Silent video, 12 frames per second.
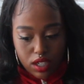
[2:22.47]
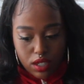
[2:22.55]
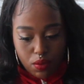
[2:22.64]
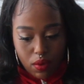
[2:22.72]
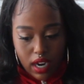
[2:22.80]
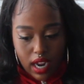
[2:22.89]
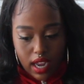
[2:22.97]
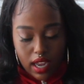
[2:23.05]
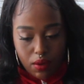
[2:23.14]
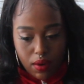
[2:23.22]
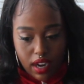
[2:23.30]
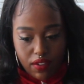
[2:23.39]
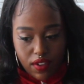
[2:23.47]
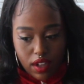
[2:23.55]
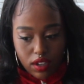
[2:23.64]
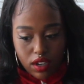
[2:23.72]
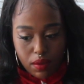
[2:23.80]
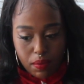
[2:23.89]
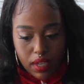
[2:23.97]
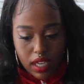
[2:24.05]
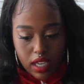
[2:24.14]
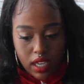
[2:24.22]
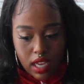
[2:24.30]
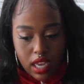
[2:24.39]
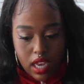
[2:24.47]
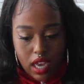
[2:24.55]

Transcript: and just what I felt could be